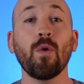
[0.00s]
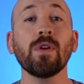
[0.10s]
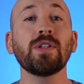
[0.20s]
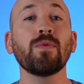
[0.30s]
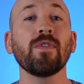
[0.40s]

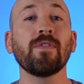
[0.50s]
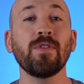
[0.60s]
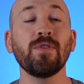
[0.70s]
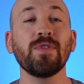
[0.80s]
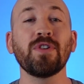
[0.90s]
order to
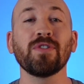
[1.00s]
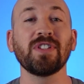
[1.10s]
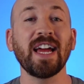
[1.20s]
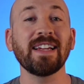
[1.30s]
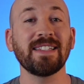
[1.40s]
review your
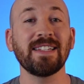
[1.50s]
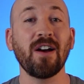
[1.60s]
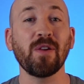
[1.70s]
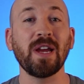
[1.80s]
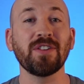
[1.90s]
legacy
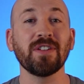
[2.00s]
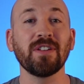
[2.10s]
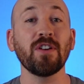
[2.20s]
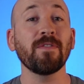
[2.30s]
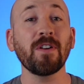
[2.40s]

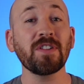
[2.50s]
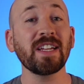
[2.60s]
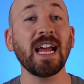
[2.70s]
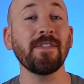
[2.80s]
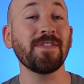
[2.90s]
automation, you're first
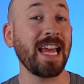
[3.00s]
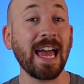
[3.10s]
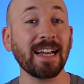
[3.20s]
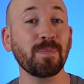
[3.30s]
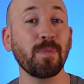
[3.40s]
going to have
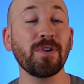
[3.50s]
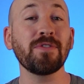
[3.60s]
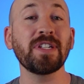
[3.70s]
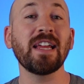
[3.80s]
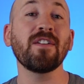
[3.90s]
to export
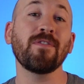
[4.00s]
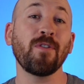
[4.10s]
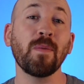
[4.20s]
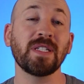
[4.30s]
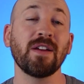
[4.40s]
your data
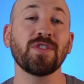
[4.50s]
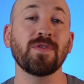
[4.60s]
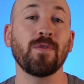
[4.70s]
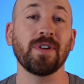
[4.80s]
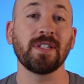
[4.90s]
from
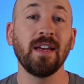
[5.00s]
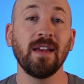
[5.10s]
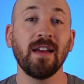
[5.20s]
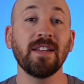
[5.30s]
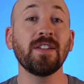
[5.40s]
Salesforce.
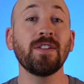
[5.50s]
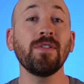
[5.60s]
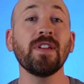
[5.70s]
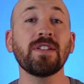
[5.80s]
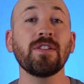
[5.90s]
And to
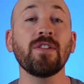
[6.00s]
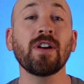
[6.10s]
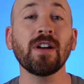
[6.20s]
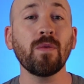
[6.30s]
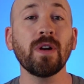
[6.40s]
do this, you're
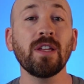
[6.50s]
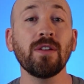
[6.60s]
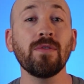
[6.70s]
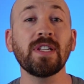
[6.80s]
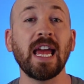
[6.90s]
going to want to
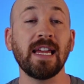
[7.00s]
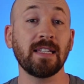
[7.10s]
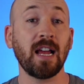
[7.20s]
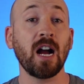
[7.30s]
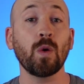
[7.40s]
use a
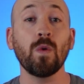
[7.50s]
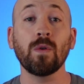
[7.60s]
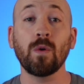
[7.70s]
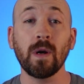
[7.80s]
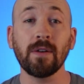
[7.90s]

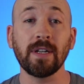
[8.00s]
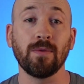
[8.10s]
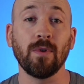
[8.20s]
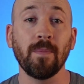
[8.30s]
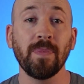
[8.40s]
SOQL query
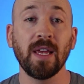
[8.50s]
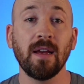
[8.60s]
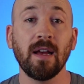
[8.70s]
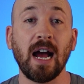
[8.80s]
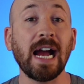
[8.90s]
tool.
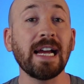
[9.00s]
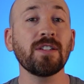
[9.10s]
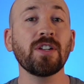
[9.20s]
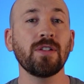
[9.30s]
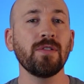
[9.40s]
I
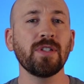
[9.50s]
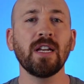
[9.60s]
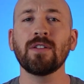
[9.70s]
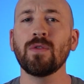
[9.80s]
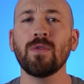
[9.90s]
suggest
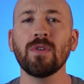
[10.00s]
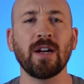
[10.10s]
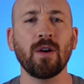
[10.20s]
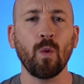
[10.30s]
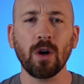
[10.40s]
using a tool
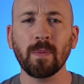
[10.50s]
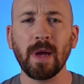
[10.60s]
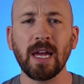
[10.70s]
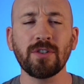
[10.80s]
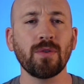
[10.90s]
like
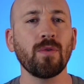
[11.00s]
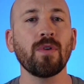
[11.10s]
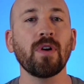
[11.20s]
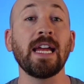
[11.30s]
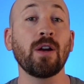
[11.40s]
Workbench
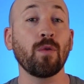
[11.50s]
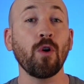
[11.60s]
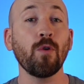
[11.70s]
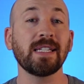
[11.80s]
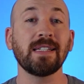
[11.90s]
or a
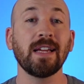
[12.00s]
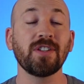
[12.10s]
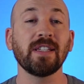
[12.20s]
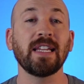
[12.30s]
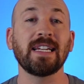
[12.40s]
Chrome
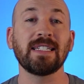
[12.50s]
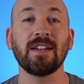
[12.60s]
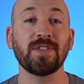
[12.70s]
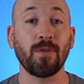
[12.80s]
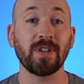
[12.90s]
extension like
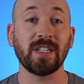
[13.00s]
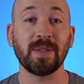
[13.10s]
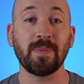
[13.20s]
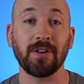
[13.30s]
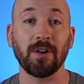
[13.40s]
Salesforce
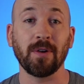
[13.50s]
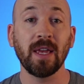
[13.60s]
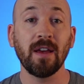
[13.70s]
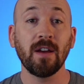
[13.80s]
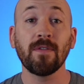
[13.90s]
Inspector.
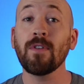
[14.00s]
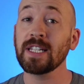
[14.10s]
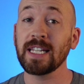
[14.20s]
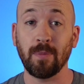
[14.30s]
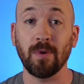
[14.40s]
For
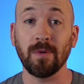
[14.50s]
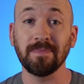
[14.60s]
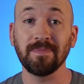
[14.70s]
example,